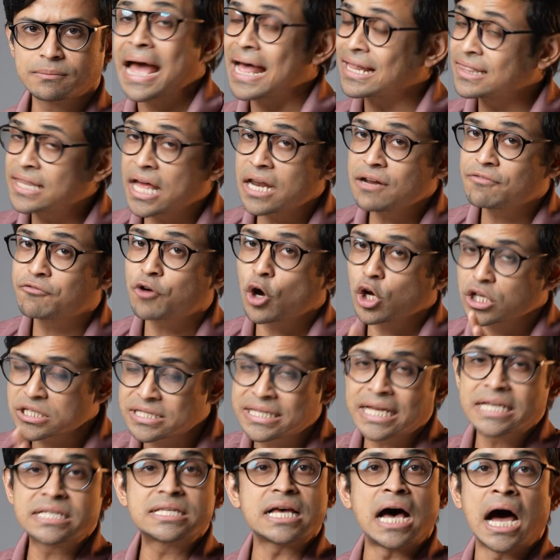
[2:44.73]
And then, of course,
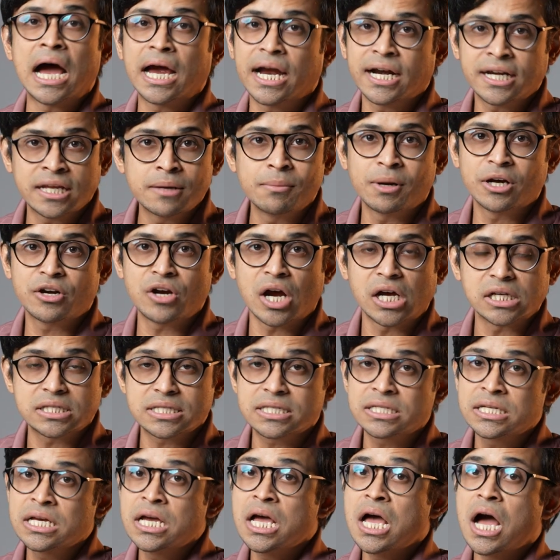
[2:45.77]
there's IIT
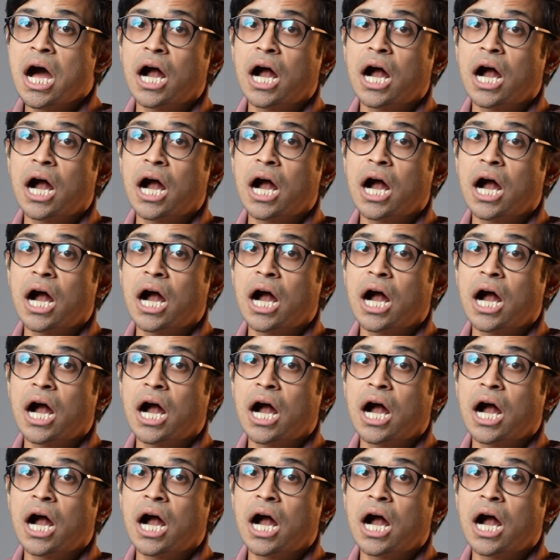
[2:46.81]
Madras.